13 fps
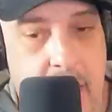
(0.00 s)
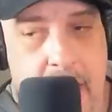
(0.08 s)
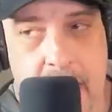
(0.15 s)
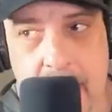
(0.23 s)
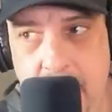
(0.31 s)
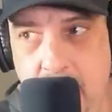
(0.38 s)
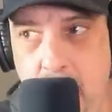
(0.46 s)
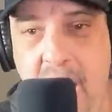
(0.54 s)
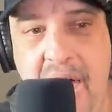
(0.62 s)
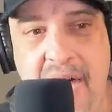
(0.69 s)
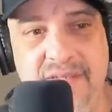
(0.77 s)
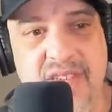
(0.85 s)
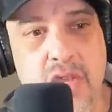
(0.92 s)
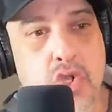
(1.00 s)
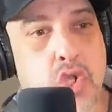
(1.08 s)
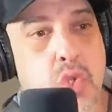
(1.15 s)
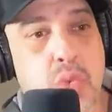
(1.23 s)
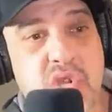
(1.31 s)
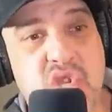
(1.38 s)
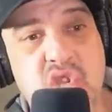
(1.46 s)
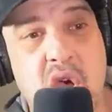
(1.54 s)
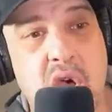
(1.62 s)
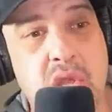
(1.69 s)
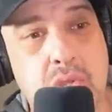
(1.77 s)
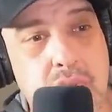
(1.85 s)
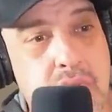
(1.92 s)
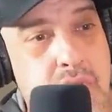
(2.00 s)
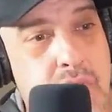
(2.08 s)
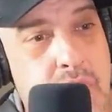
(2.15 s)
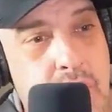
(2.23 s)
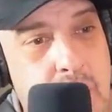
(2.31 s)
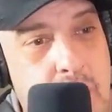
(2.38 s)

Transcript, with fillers: and you have his three sons